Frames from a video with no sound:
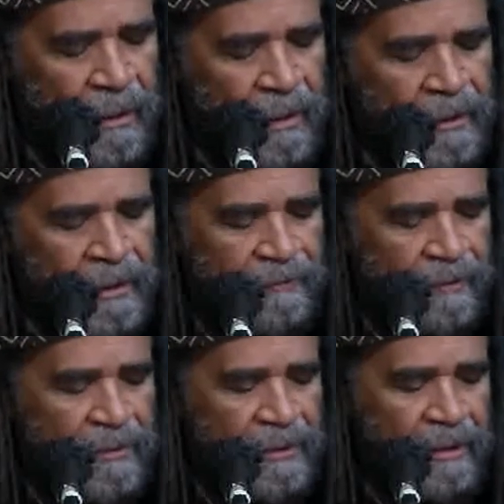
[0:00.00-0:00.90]
Oh, these
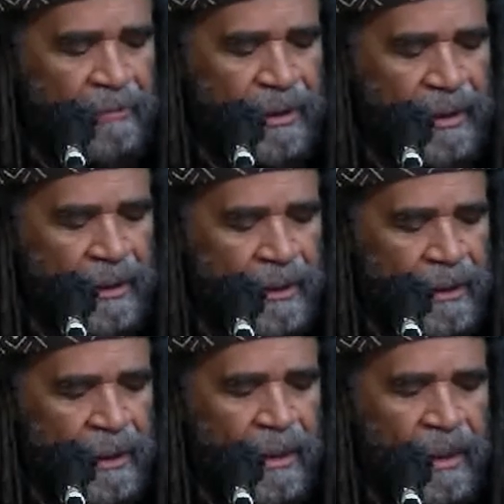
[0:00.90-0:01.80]
folks ain't playing
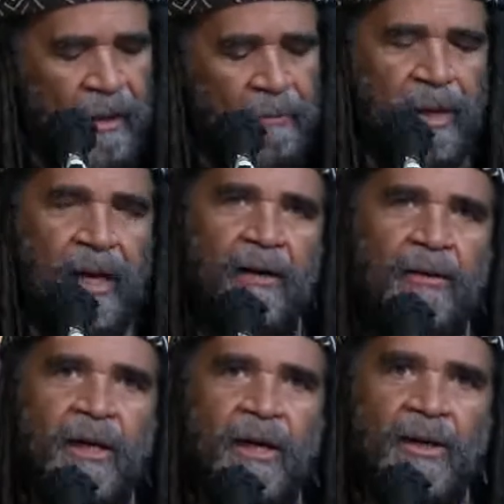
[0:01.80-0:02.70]

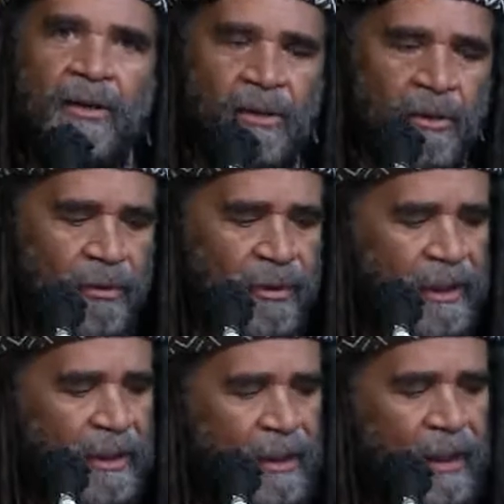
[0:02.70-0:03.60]
about
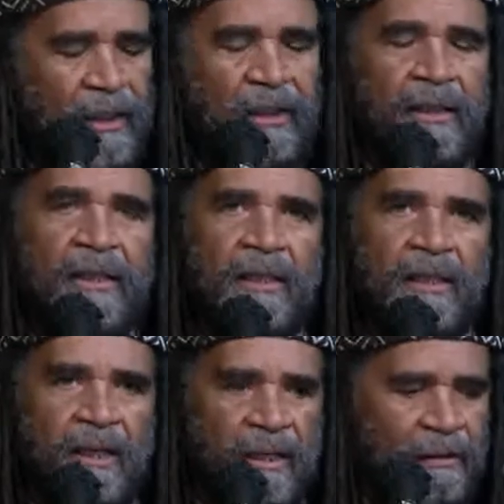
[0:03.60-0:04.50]
lowering the
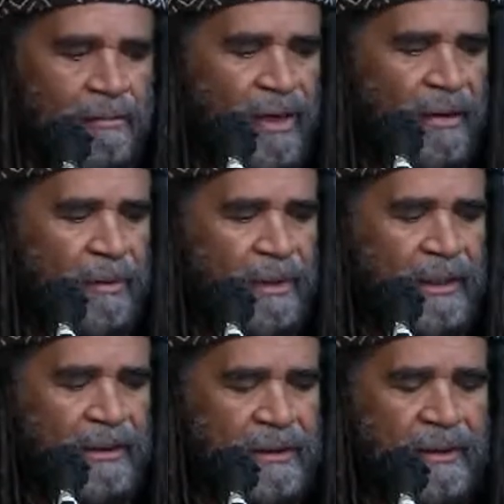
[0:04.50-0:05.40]

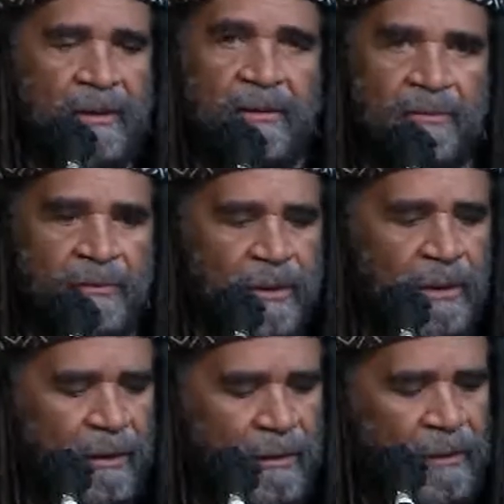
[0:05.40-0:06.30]
population in this
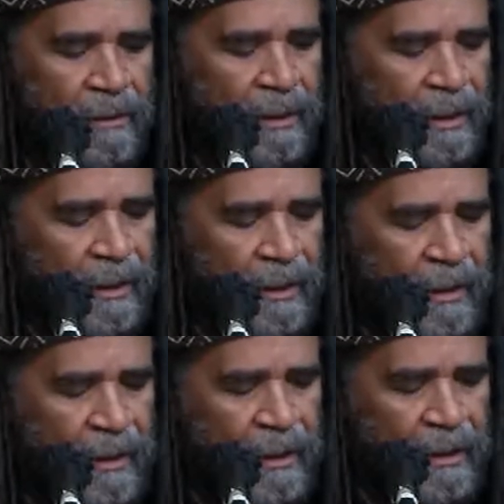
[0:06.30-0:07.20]
world.
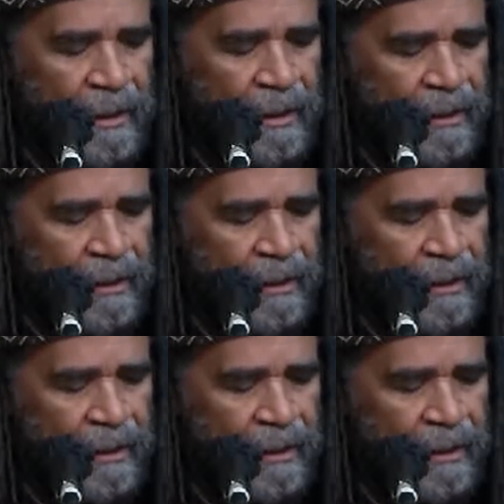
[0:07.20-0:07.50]
And